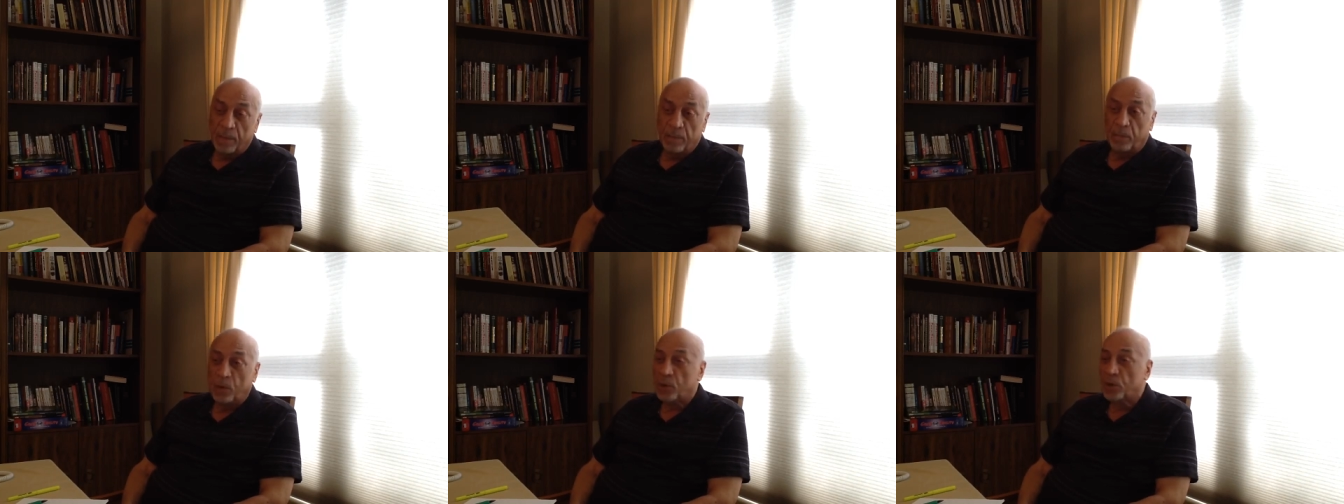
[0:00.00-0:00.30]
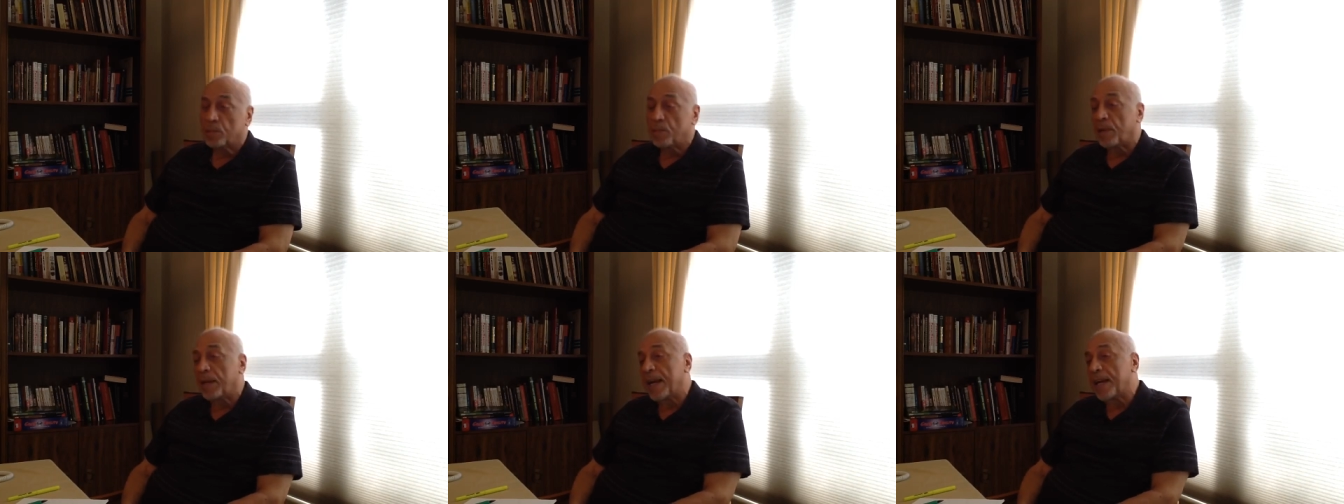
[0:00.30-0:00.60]

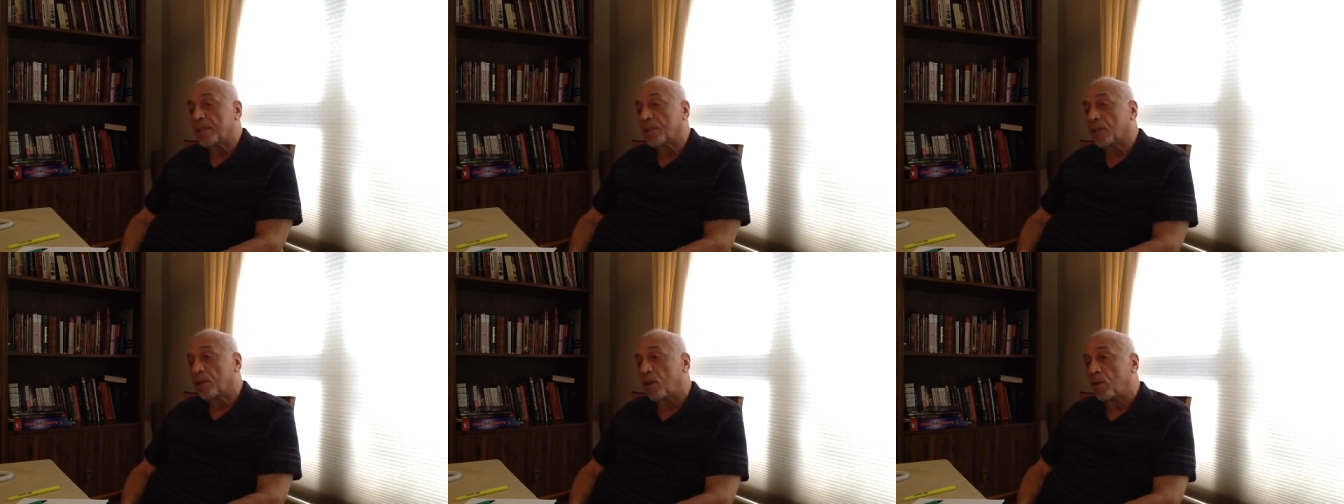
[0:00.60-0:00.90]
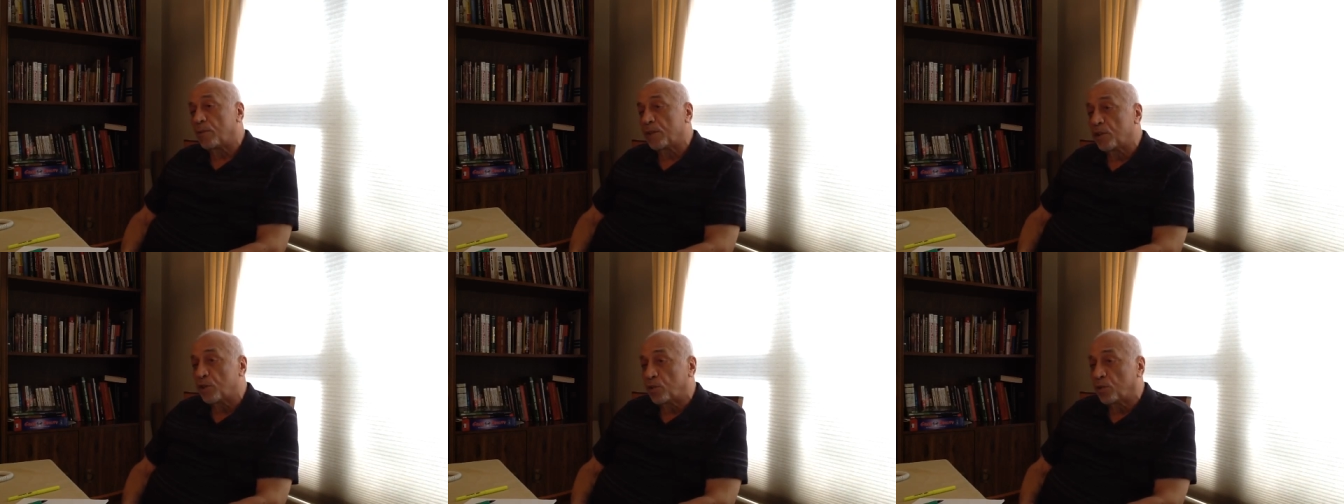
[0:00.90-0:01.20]
Most blacks are
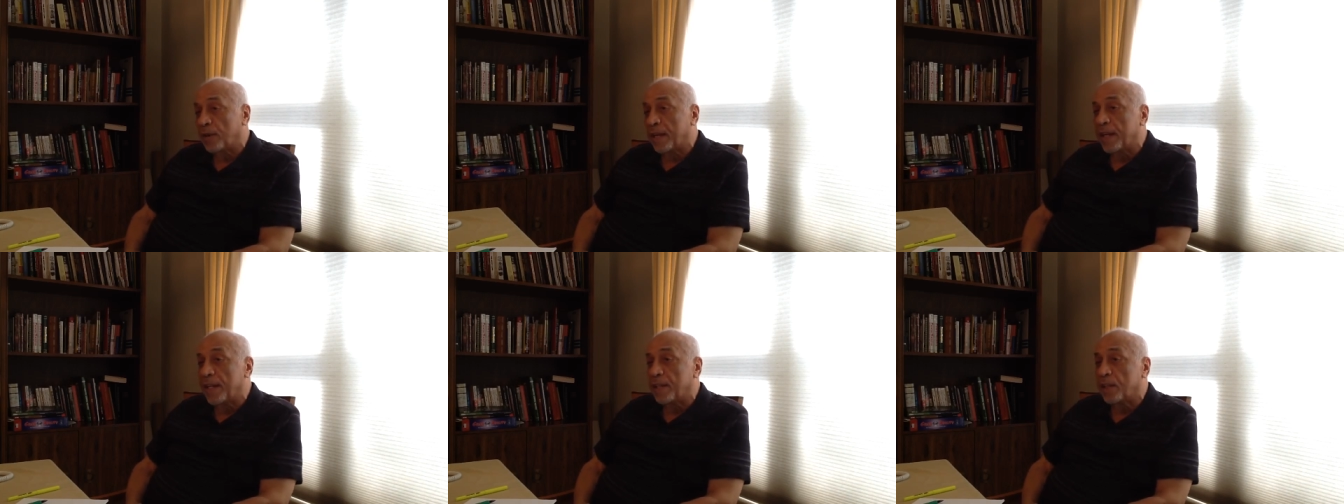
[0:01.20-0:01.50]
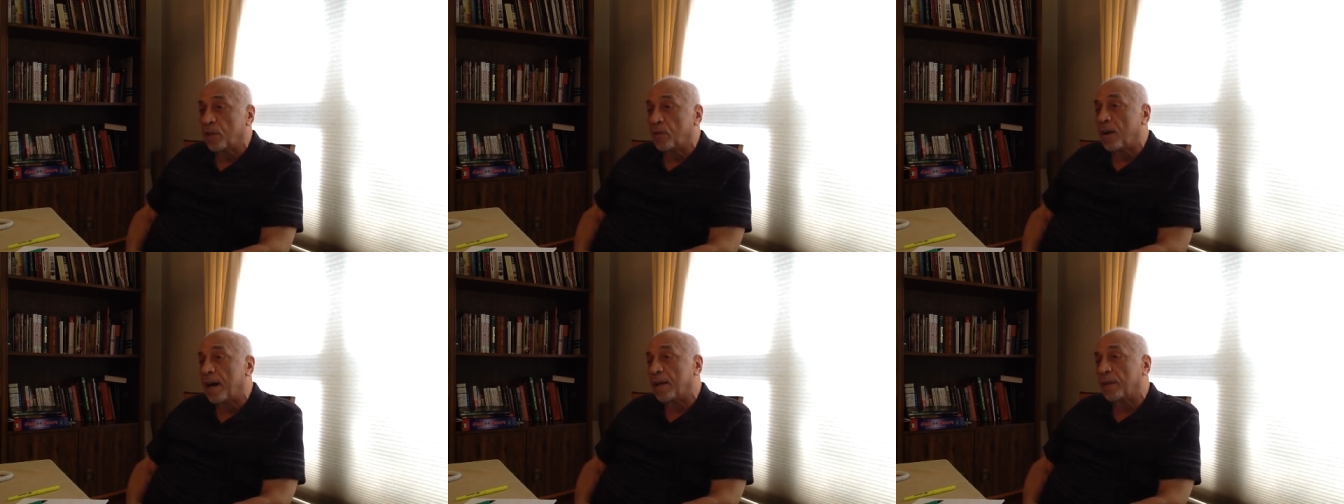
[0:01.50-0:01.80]
always trained
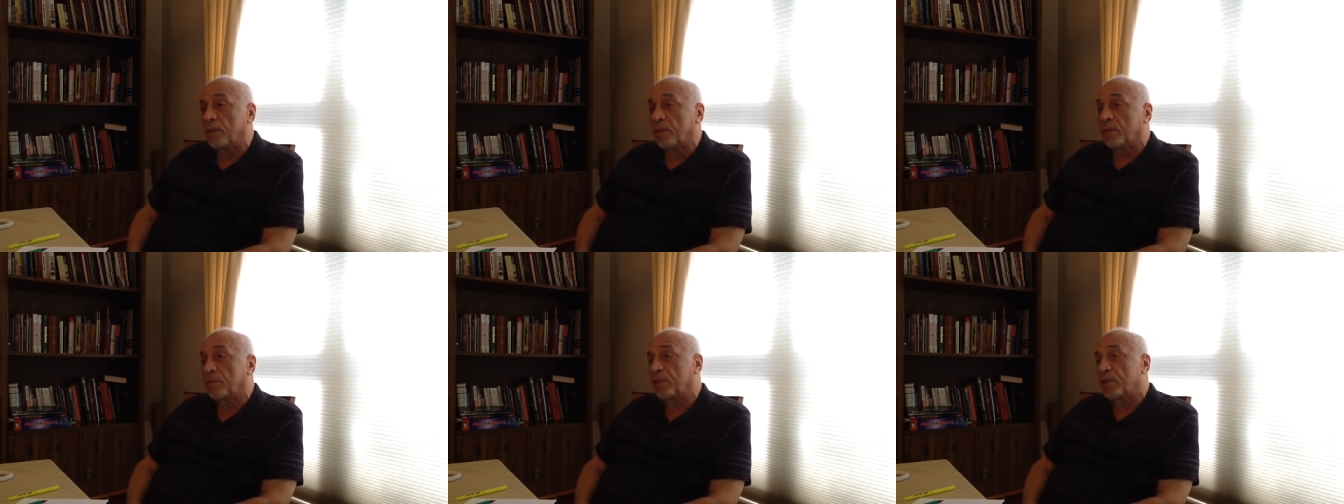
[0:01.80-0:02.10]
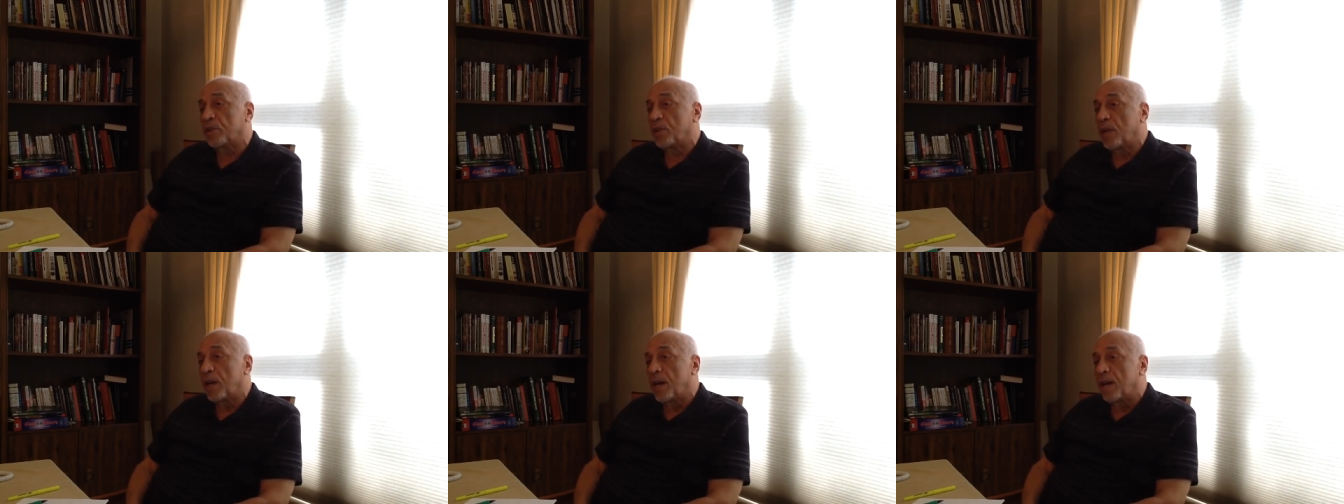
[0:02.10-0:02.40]
to go out and look for
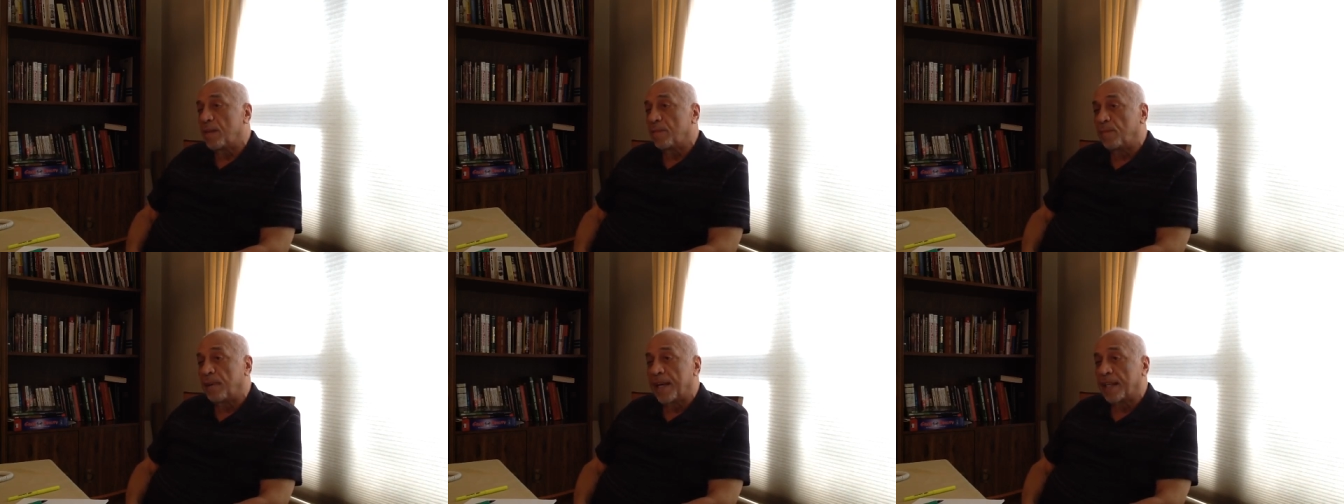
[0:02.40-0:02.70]
a job.